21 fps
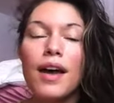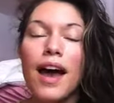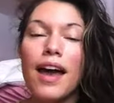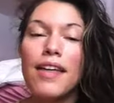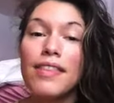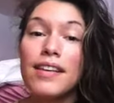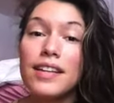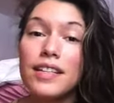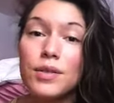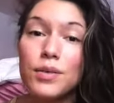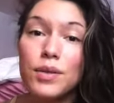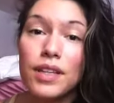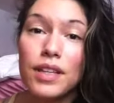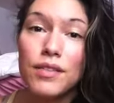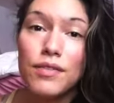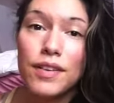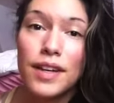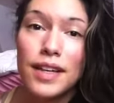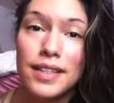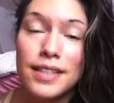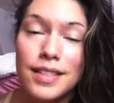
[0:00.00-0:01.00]
I think it's really
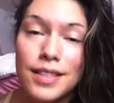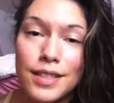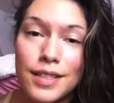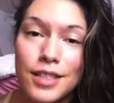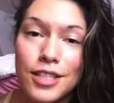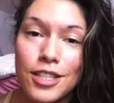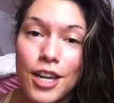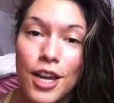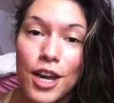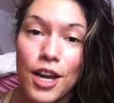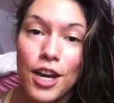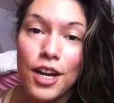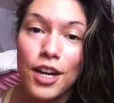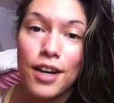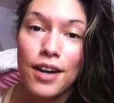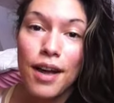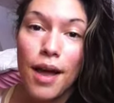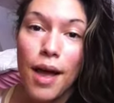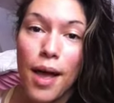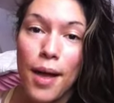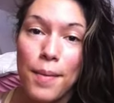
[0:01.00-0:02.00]
fun to
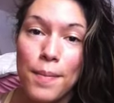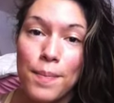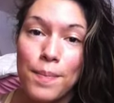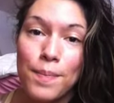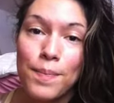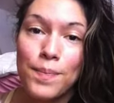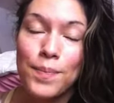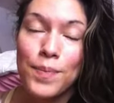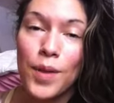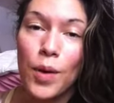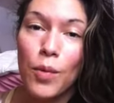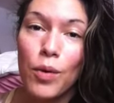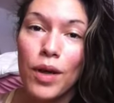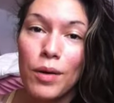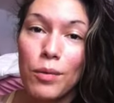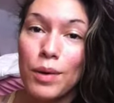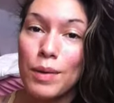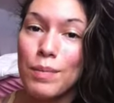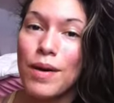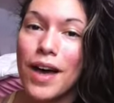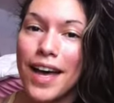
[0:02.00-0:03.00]
share um,
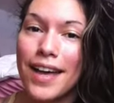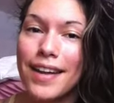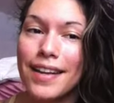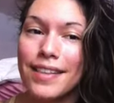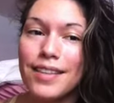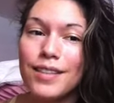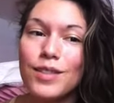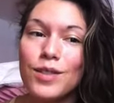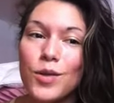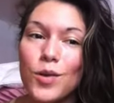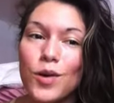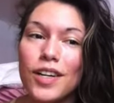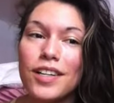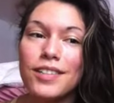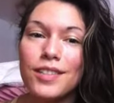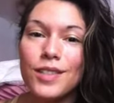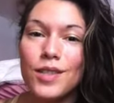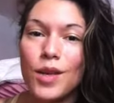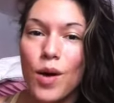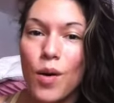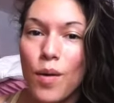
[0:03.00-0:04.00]
what we bought at the store.
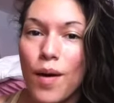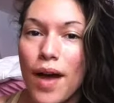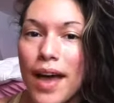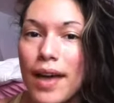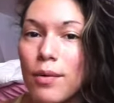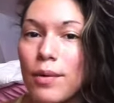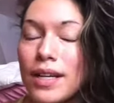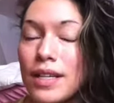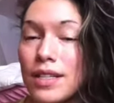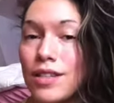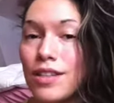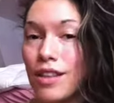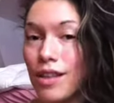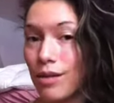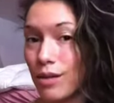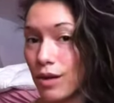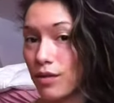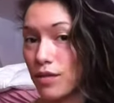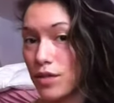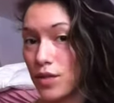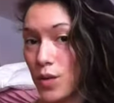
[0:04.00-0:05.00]
So I went to the
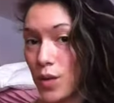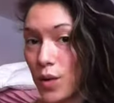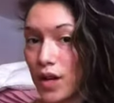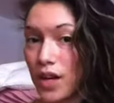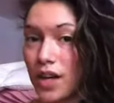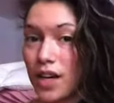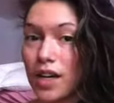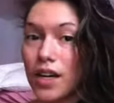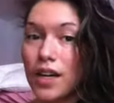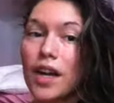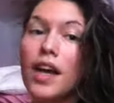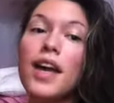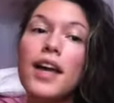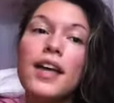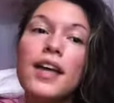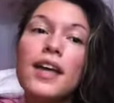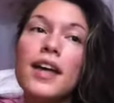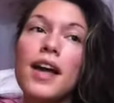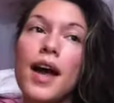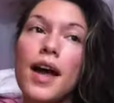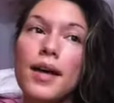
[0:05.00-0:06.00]
thrift store
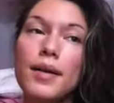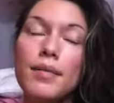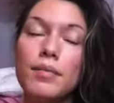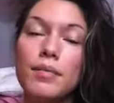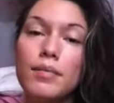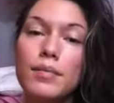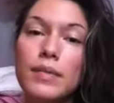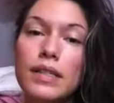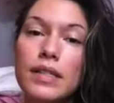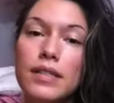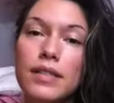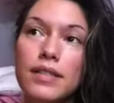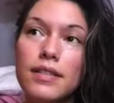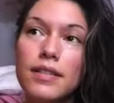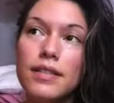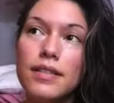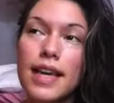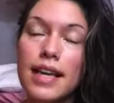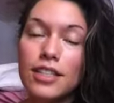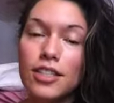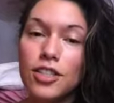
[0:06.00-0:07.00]
um,
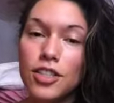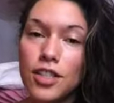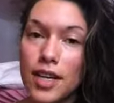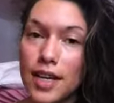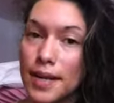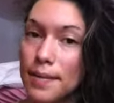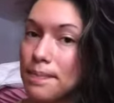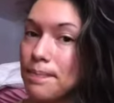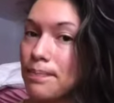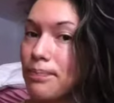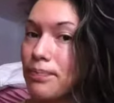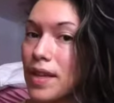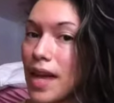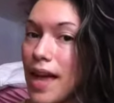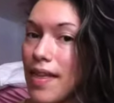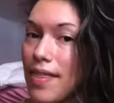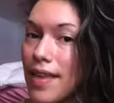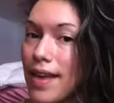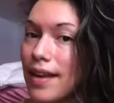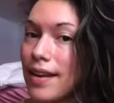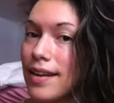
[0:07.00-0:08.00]
yesterday
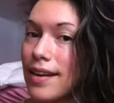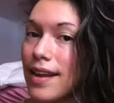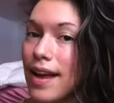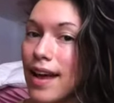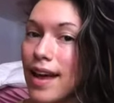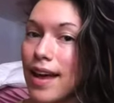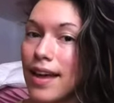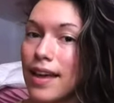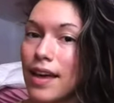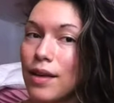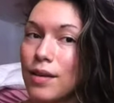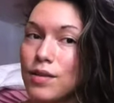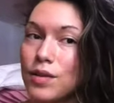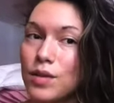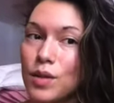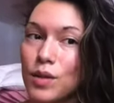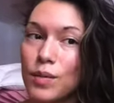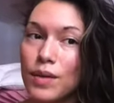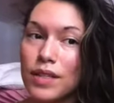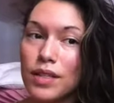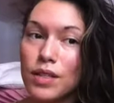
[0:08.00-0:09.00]
and then I
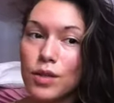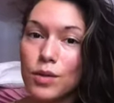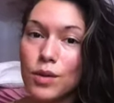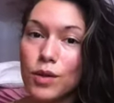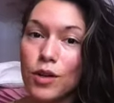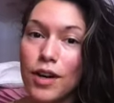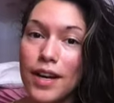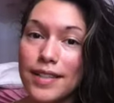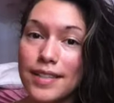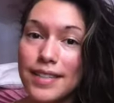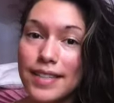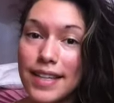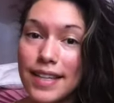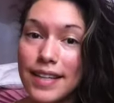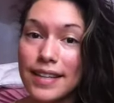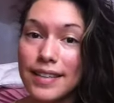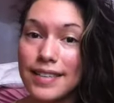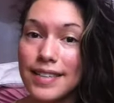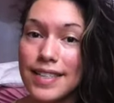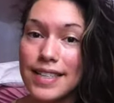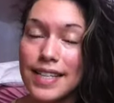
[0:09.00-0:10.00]
also went to a grad
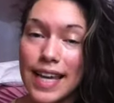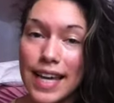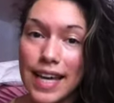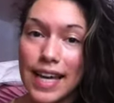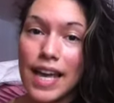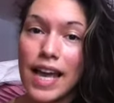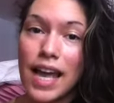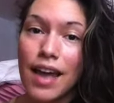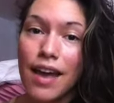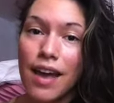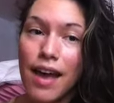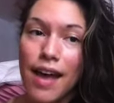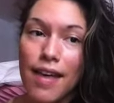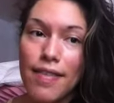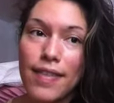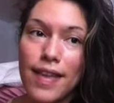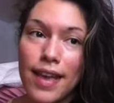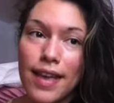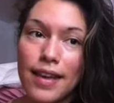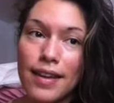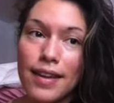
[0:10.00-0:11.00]
sale today
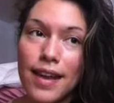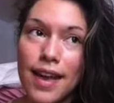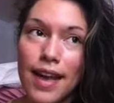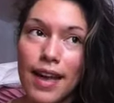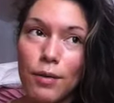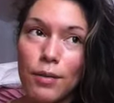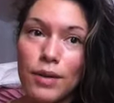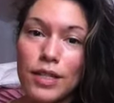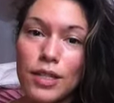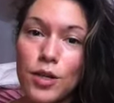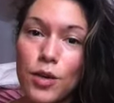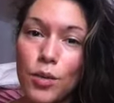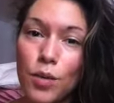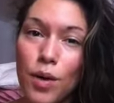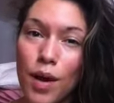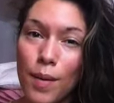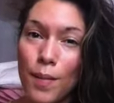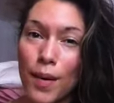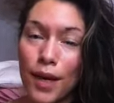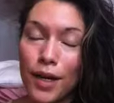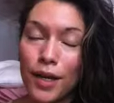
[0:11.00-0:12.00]
and then I went to
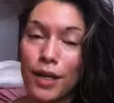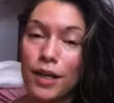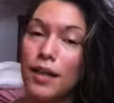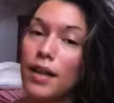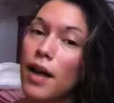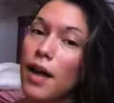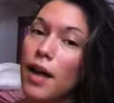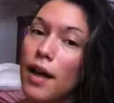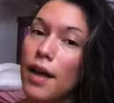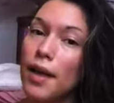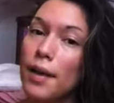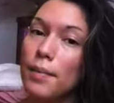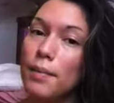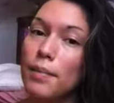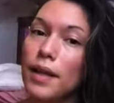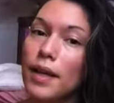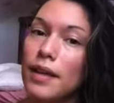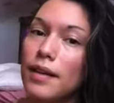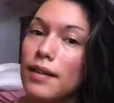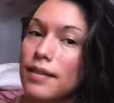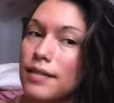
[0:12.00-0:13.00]
Walmart
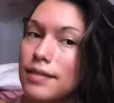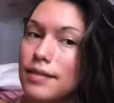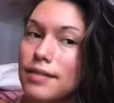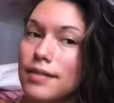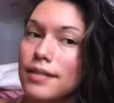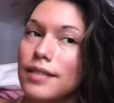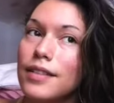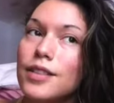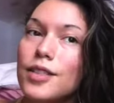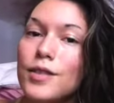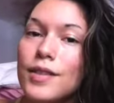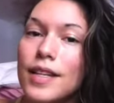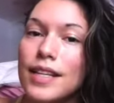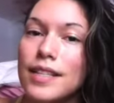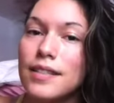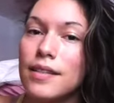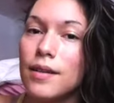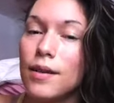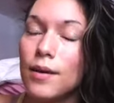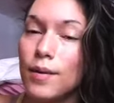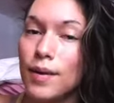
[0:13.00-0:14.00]
um, like two
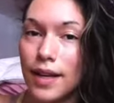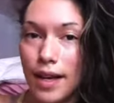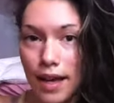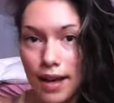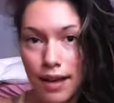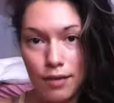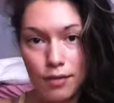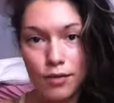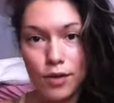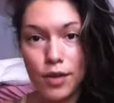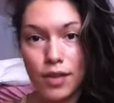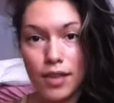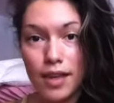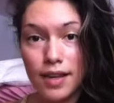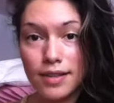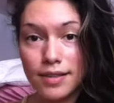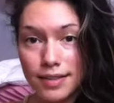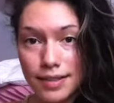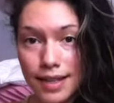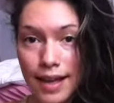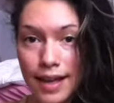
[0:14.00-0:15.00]
days ago and I got a few
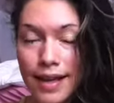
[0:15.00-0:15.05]
things